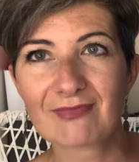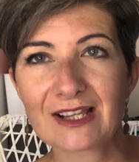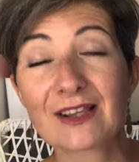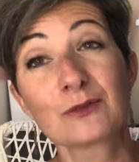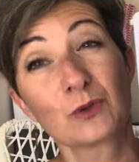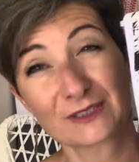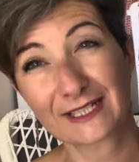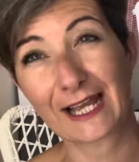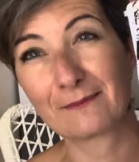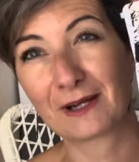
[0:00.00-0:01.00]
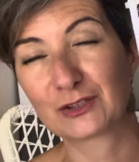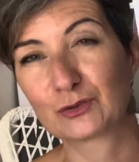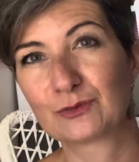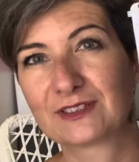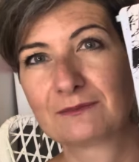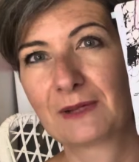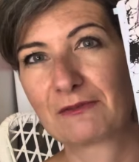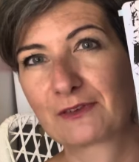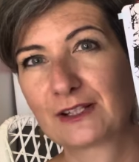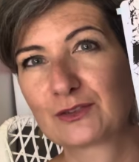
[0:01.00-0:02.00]
That was again my Susan, my
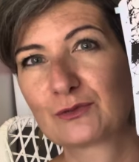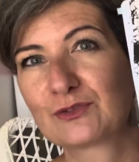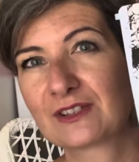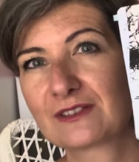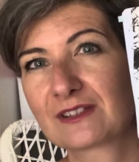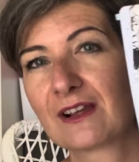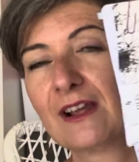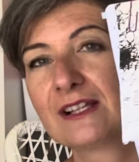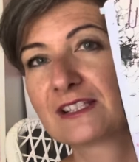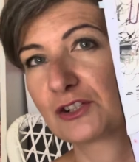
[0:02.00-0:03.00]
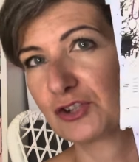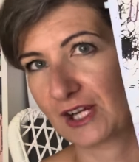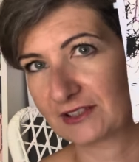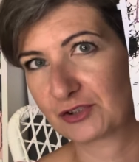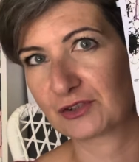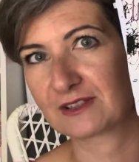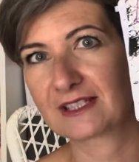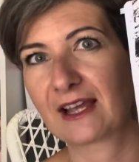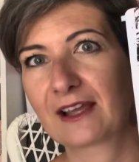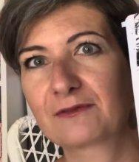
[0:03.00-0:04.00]
friend Susan's suggestions,
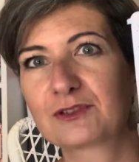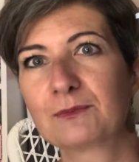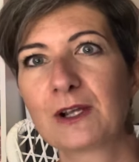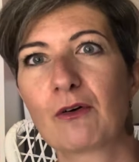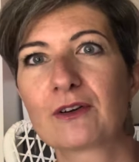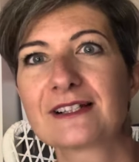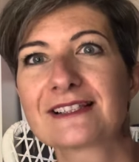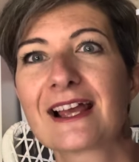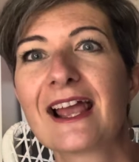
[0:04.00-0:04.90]
I have to be honest.